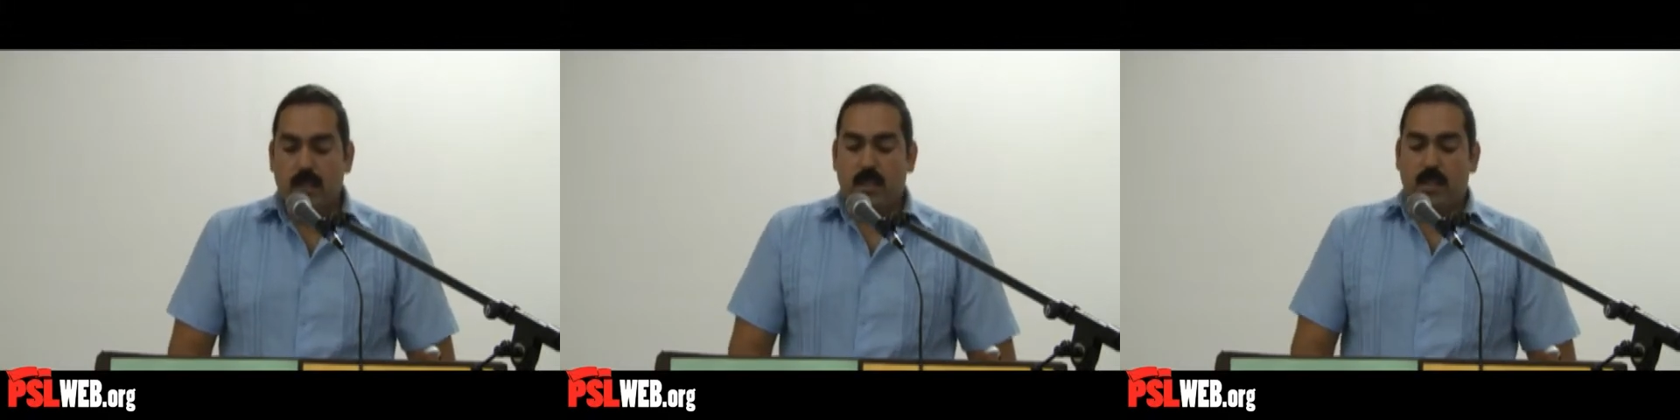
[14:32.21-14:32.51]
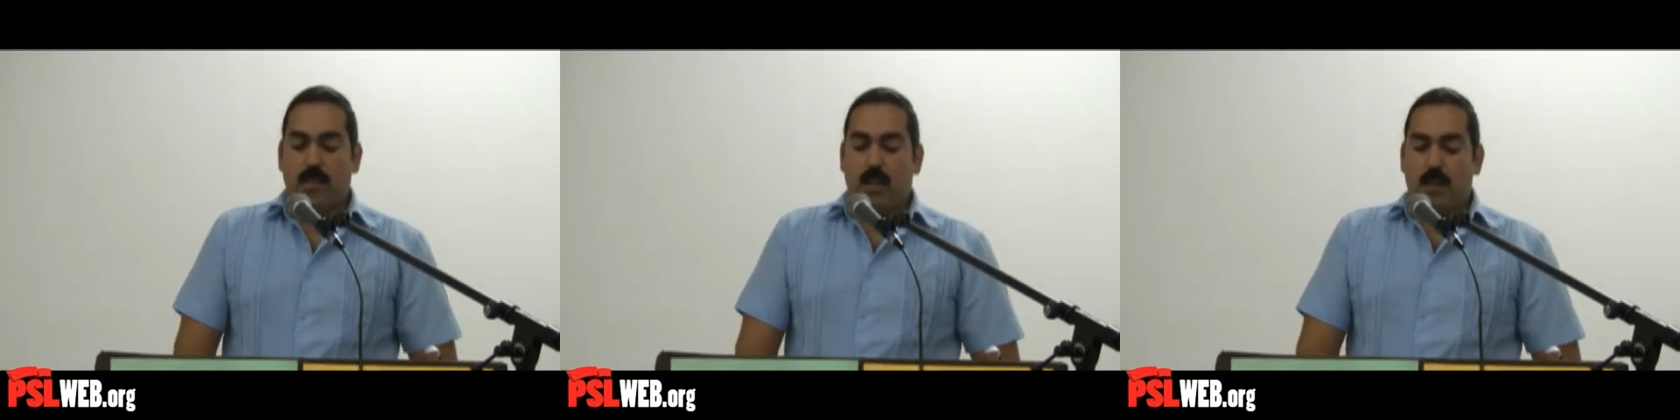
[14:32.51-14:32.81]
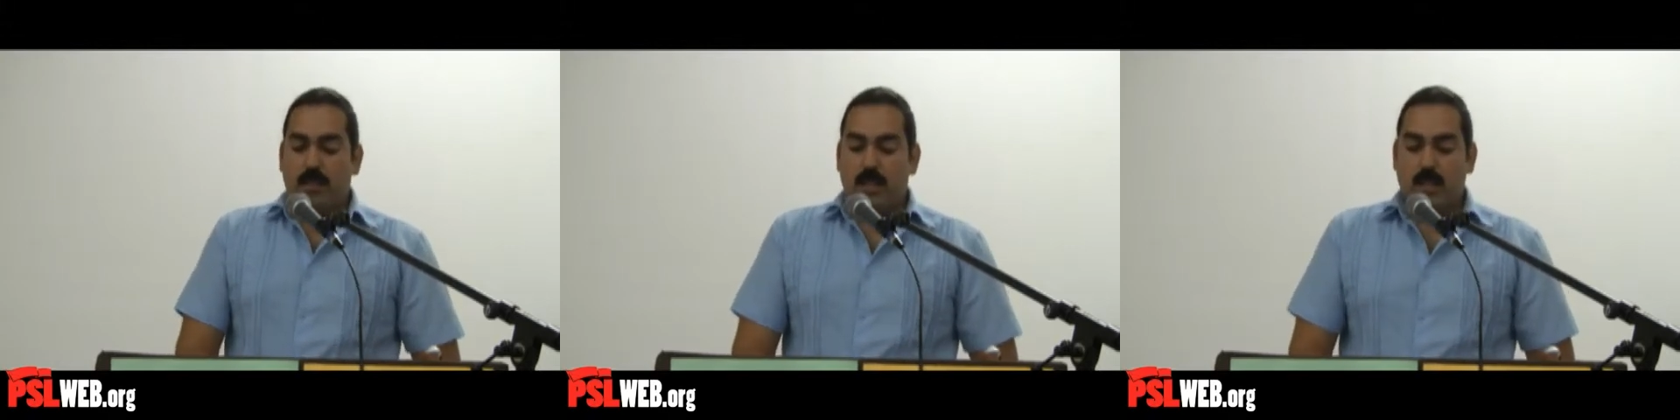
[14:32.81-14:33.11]
since the
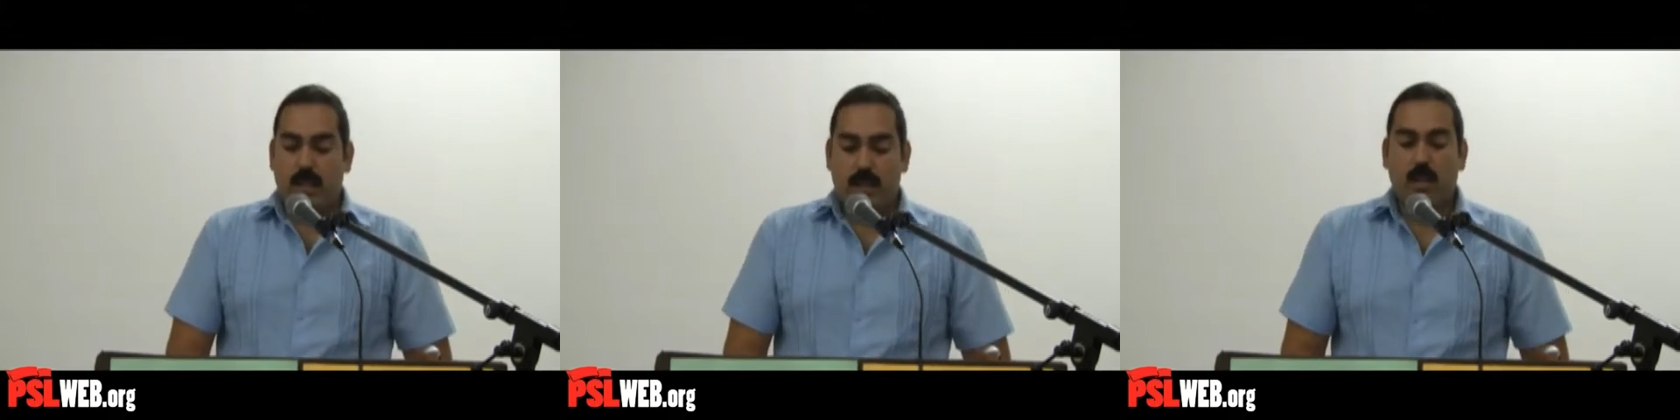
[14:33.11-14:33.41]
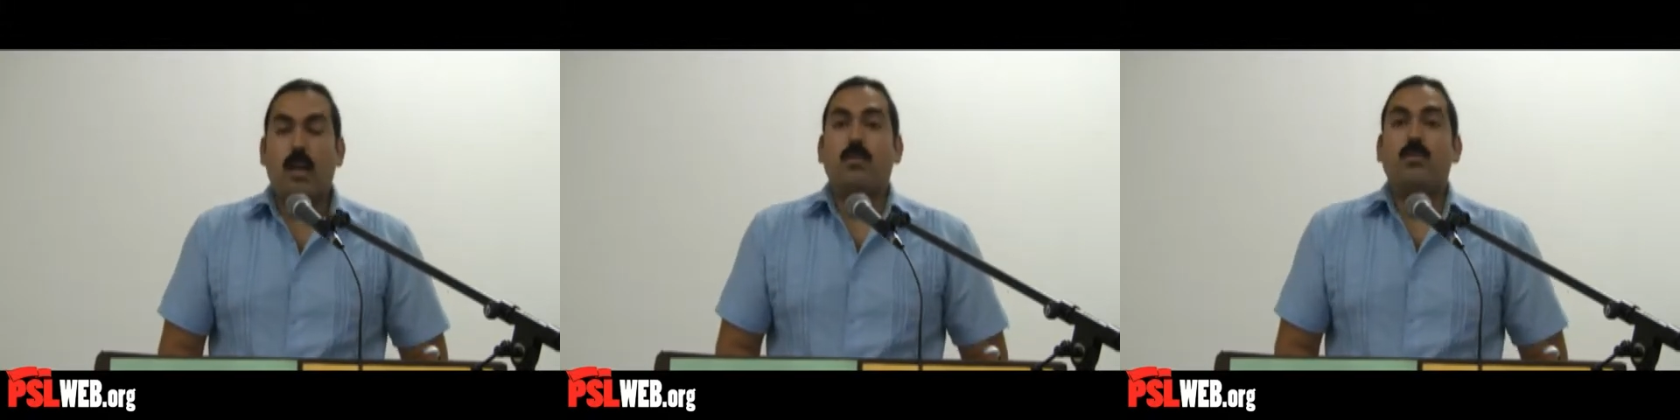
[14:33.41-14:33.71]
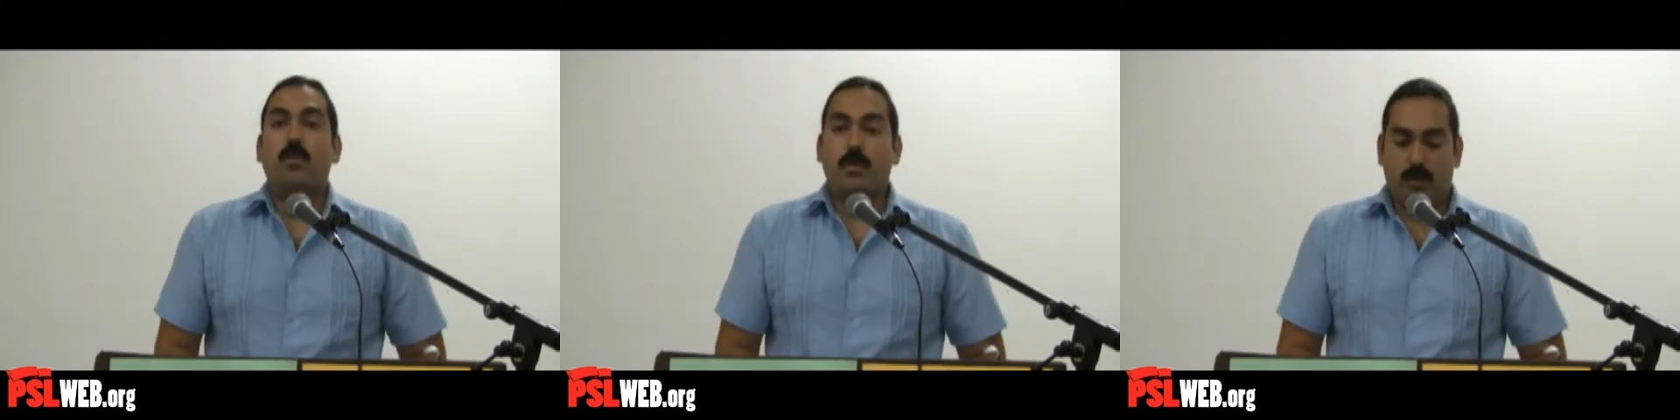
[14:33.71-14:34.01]
fall of dictator
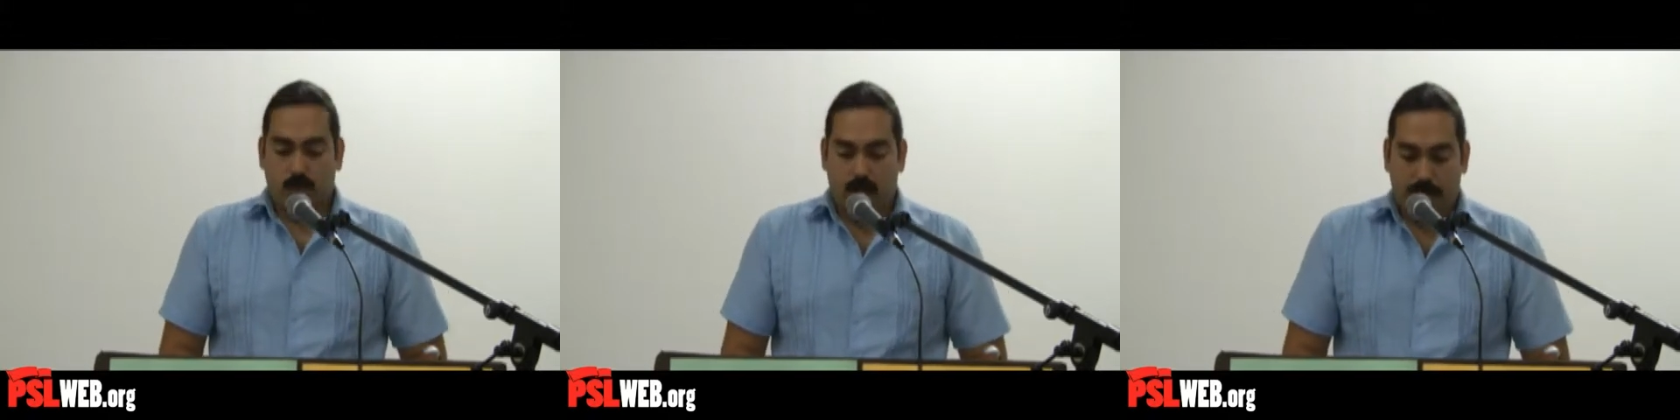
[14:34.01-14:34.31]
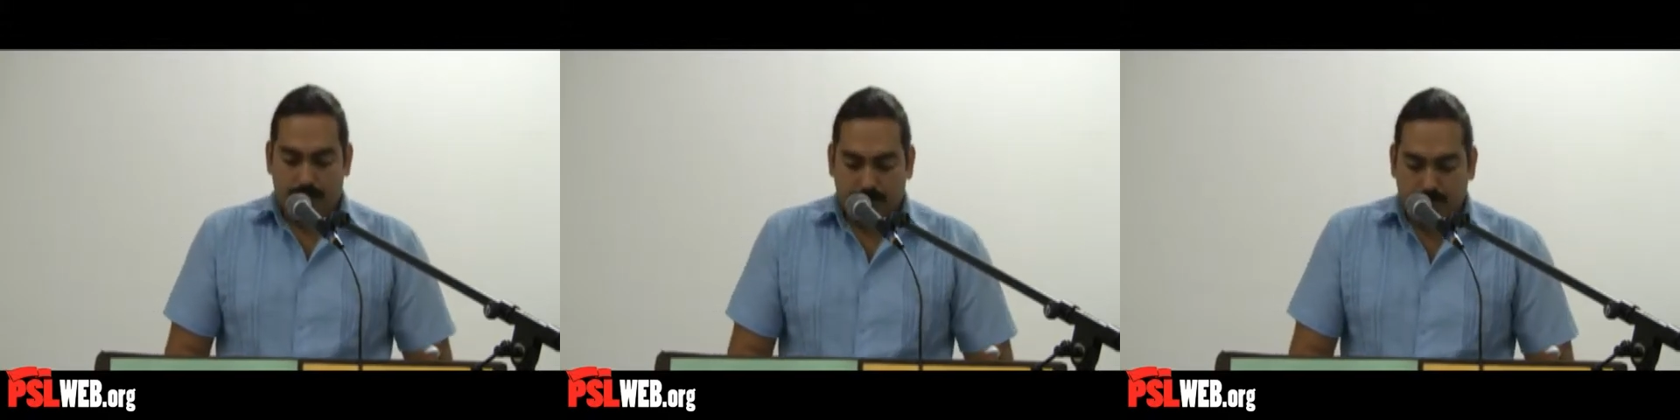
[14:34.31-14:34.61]
Augusto Pinochet.